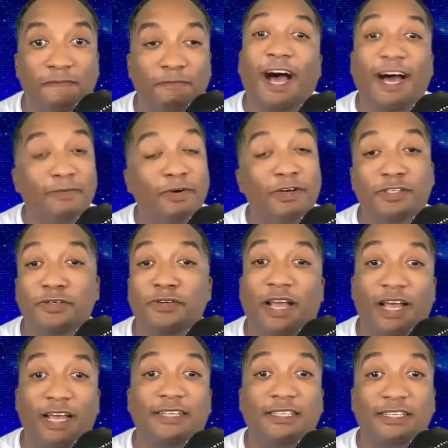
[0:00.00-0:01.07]
I want you
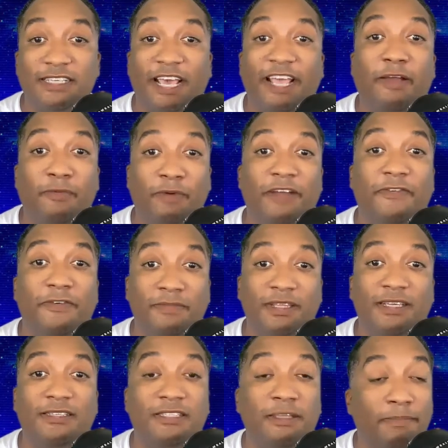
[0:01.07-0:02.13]
guys to take away from
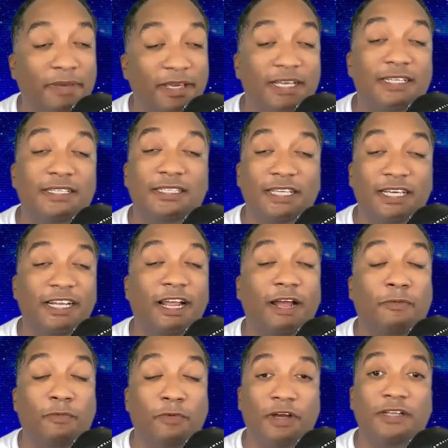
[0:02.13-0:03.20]
this. The biggest thing
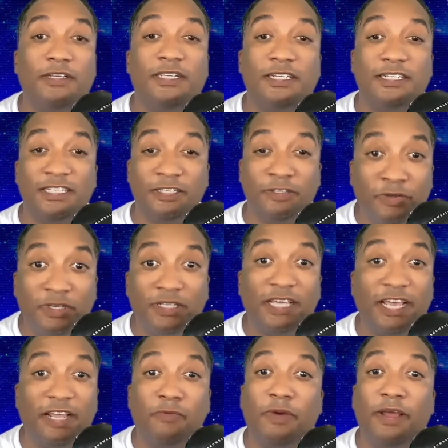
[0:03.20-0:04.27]
I want you to
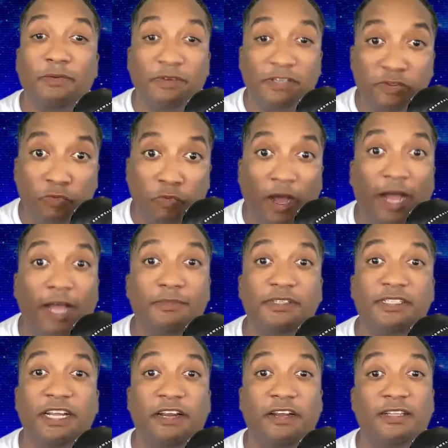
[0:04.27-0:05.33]
take away, which is why I'm
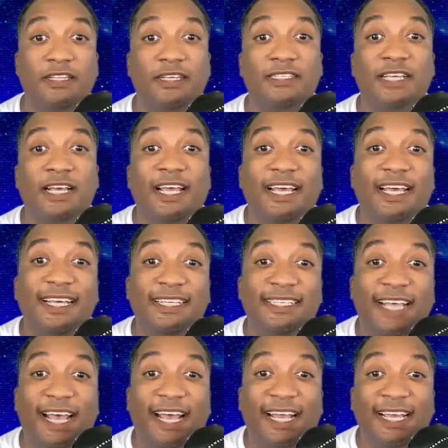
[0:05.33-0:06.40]
sharing this, is
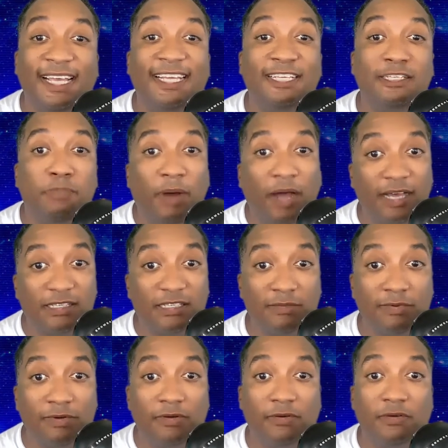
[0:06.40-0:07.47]
that it is
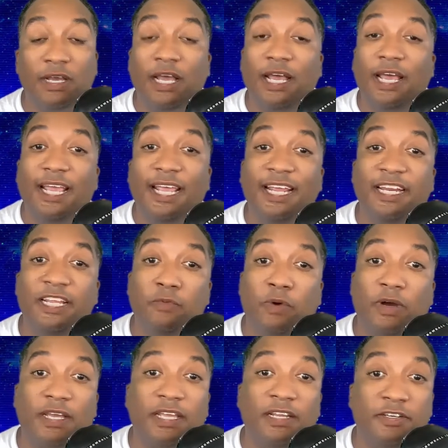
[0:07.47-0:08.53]
possible.
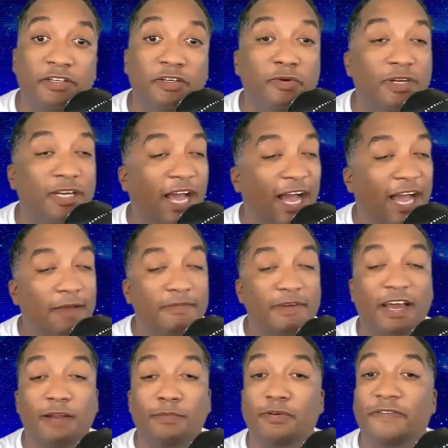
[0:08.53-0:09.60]
Anyone can do it. I am
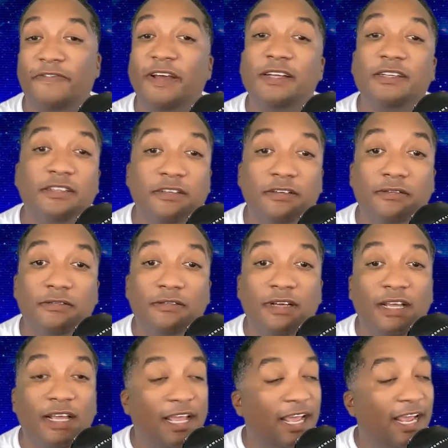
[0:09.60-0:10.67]
not a professional
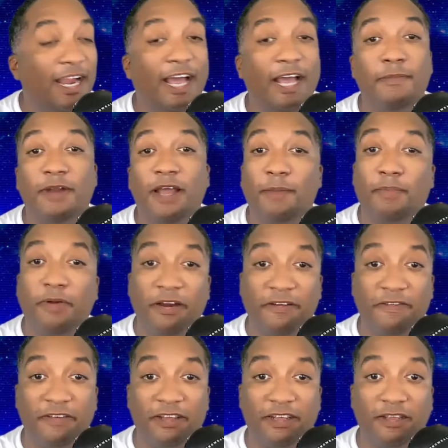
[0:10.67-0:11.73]
and I'm not
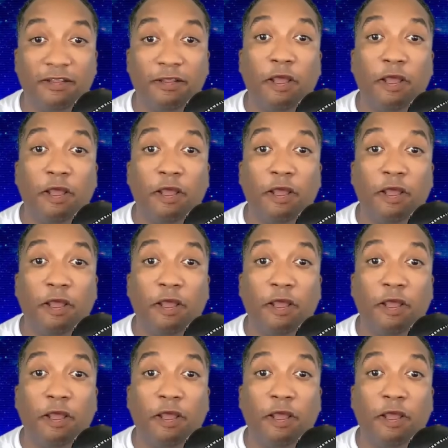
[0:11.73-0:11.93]
perfect.